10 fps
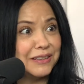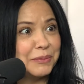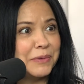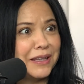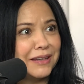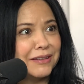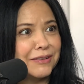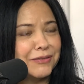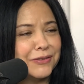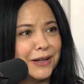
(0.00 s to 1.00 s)
in the beginning
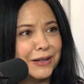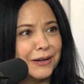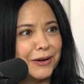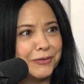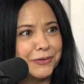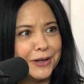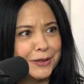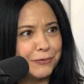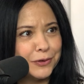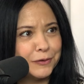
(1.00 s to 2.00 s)
of our
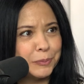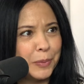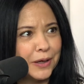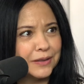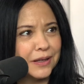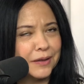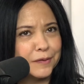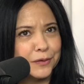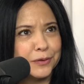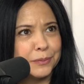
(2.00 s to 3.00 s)
very first
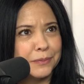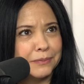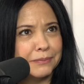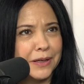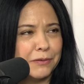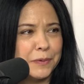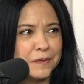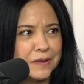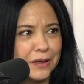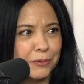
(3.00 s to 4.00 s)
podcast, or might have
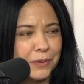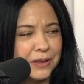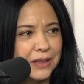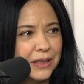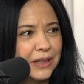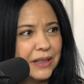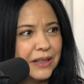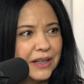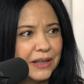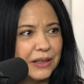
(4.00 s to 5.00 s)
been second one,
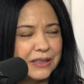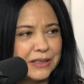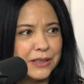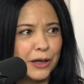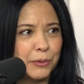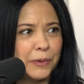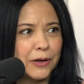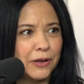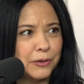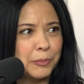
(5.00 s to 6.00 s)
I did talk
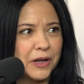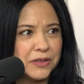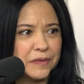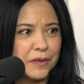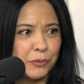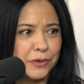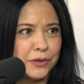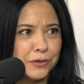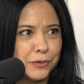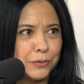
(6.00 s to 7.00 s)
about all the projects I wanted
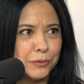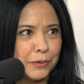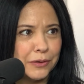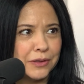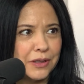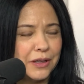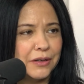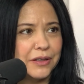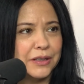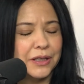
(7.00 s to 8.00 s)
to do throughout the
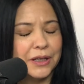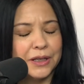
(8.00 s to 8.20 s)
year. And,